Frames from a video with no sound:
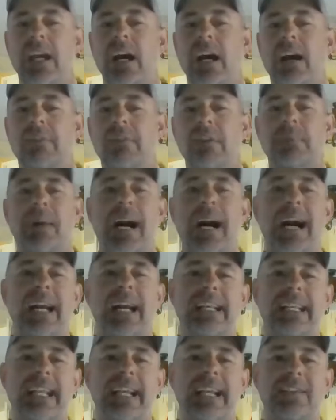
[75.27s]
of our
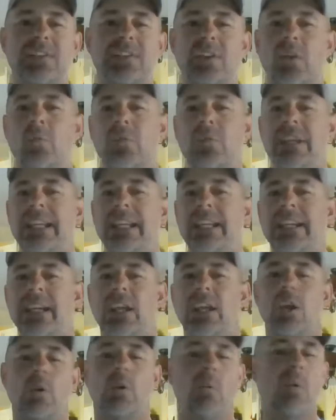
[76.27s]
podcast a week.
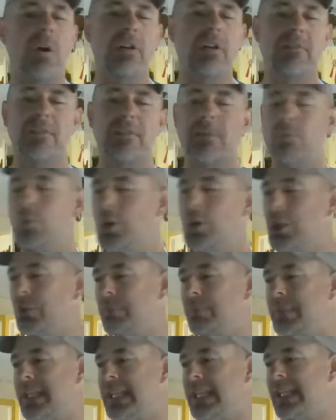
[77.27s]
One of them
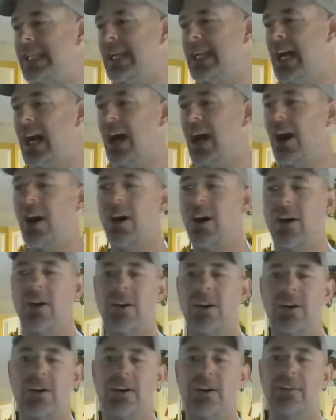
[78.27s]
will be
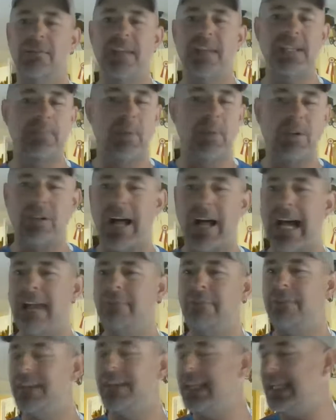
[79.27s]
our Facebook
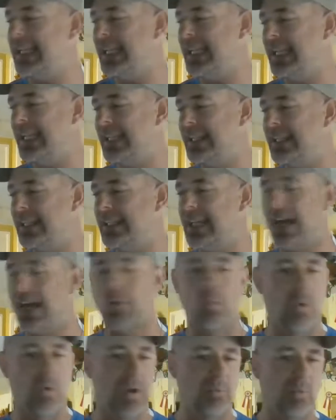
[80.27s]
Live, and
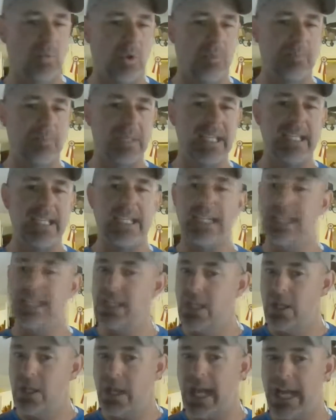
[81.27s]
one will be
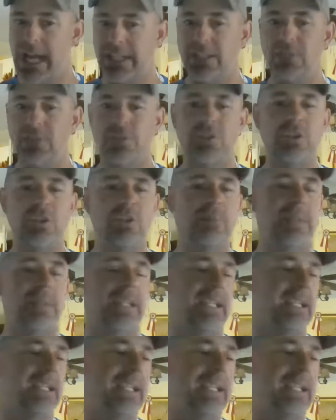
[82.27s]
on YouTube, and then